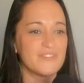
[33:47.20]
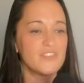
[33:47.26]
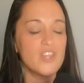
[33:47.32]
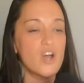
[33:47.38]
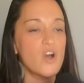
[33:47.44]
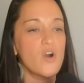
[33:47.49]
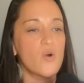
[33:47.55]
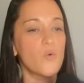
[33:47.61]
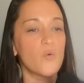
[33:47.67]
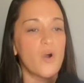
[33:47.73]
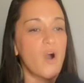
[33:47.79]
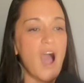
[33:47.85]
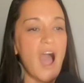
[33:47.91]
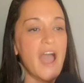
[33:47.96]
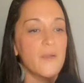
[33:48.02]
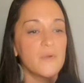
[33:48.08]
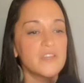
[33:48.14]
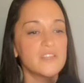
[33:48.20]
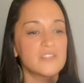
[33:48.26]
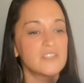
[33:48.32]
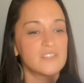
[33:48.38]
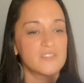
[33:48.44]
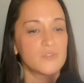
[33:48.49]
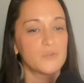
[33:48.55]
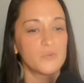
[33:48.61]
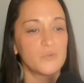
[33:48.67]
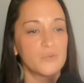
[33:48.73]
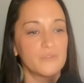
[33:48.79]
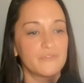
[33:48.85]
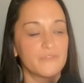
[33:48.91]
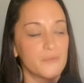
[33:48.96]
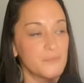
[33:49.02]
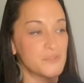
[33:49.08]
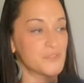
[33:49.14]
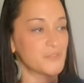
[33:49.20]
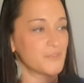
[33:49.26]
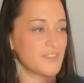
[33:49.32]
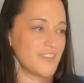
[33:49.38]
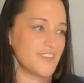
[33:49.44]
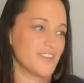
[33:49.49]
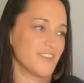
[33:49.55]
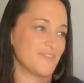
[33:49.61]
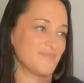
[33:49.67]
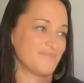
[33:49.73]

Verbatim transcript: No, I went to school for musical theater.